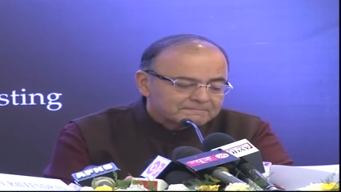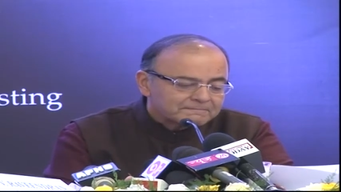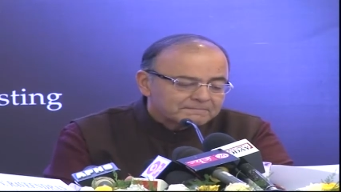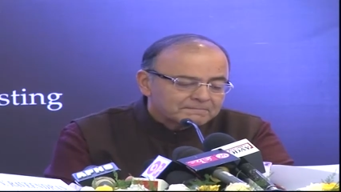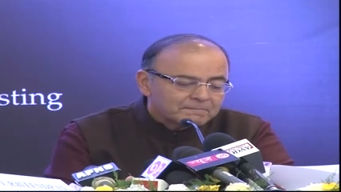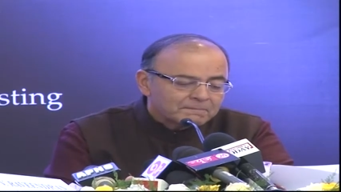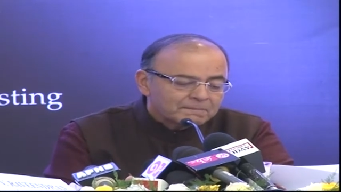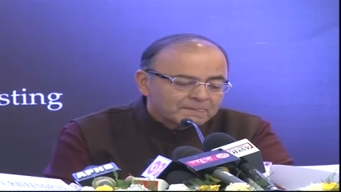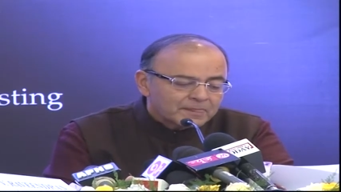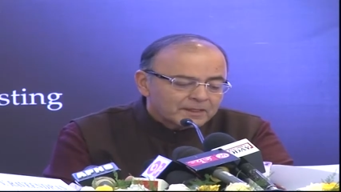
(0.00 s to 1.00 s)

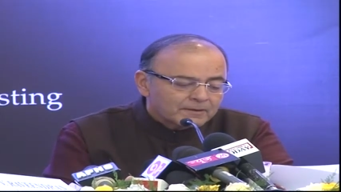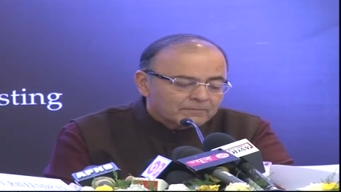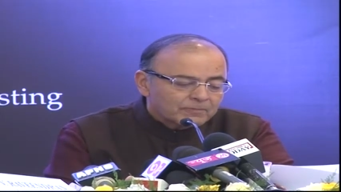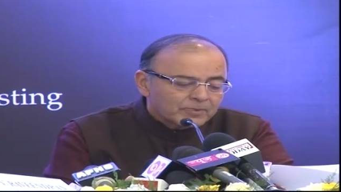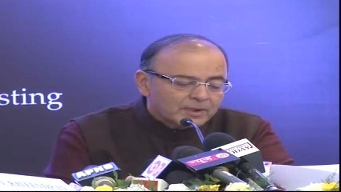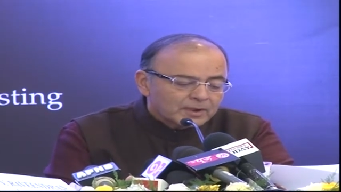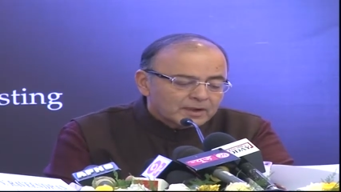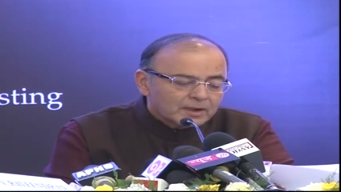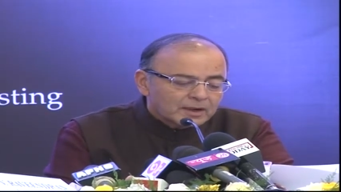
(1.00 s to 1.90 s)
[no speech]